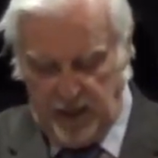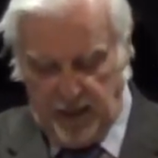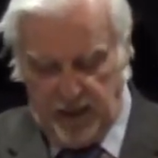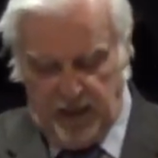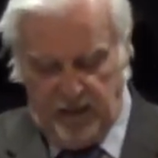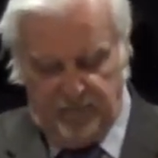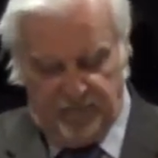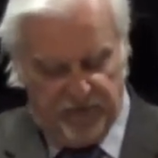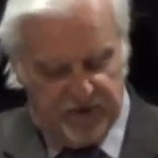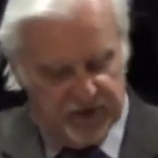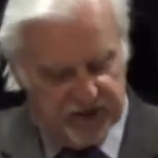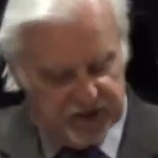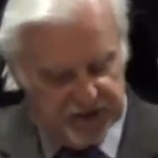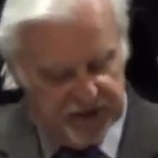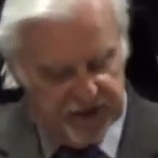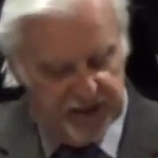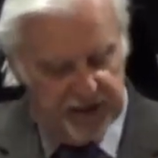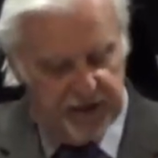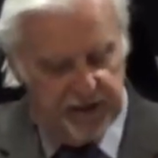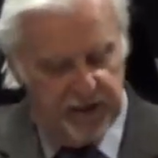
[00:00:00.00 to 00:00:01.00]
if a
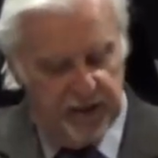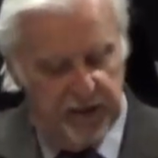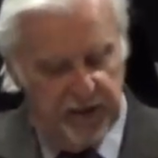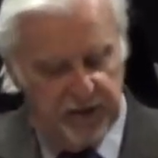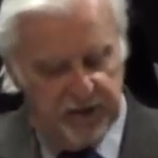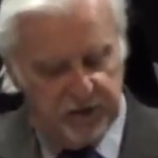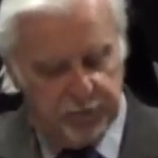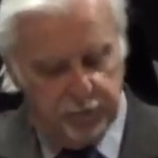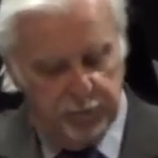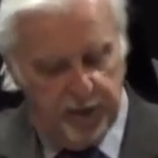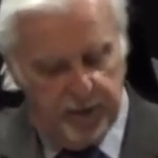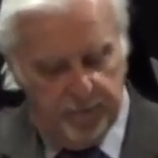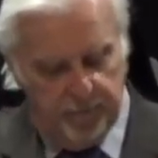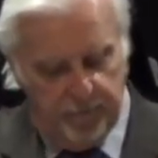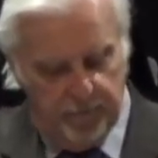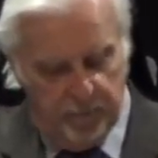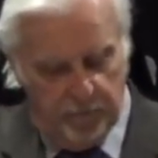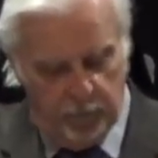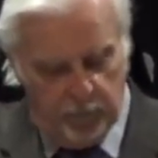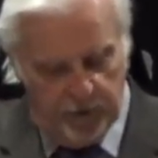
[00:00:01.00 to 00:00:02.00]
sin is re
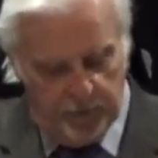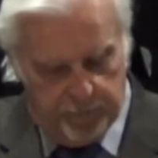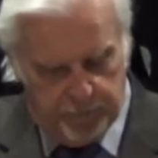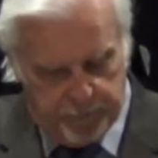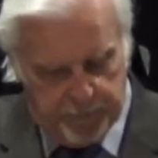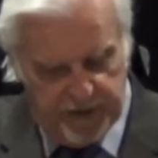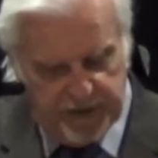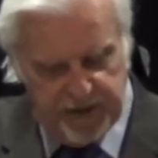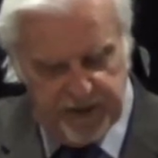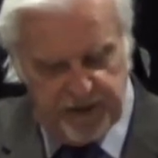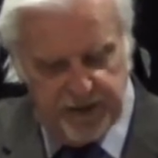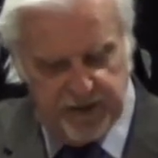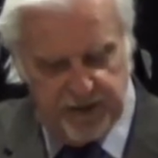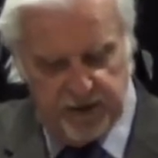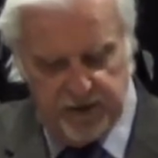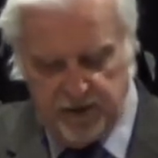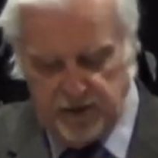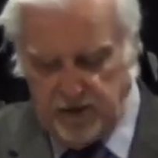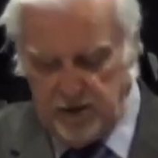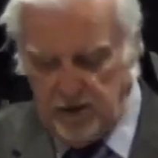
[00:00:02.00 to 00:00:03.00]

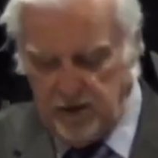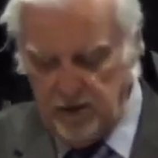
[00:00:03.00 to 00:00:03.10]
repeated